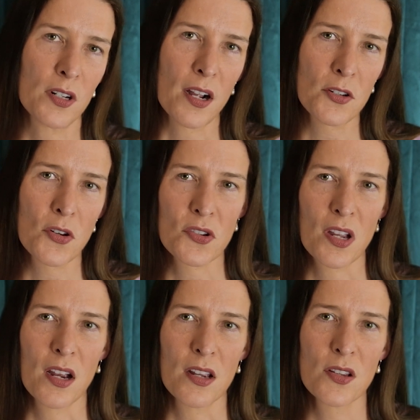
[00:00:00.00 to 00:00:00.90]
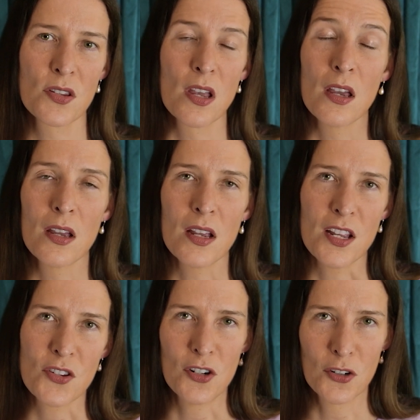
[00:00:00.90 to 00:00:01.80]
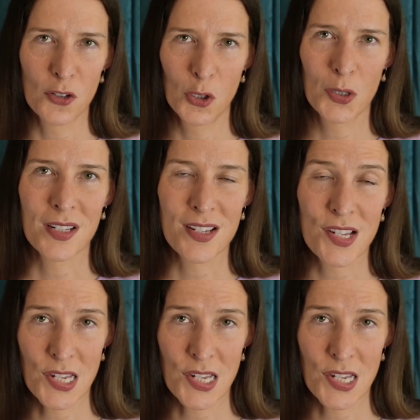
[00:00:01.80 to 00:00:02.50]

during exercise is interleukin